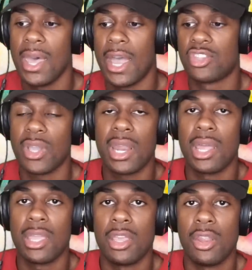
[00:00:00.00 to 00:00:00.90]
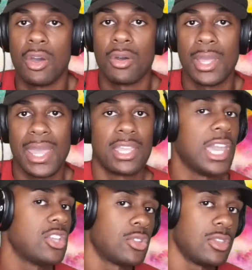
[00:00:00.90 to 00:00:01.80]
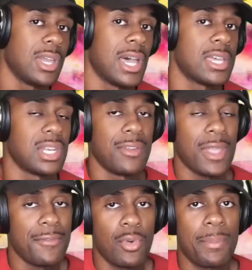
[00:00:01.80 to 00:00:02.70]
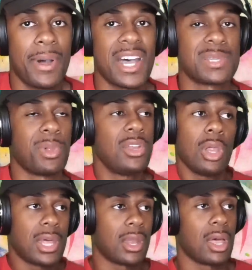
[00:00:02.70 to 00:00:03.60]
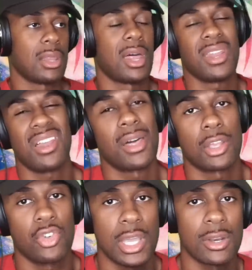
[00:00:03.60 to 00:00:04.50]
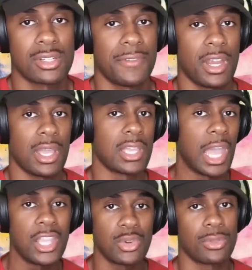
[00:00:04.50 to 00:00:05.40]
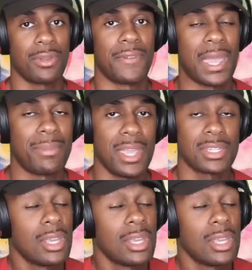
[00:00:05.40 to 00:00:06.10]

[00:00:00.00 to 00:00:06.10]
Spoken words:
I try to, you know, engage with you guys in every way possible. I know not a lot of creators are very engaging with their fan base.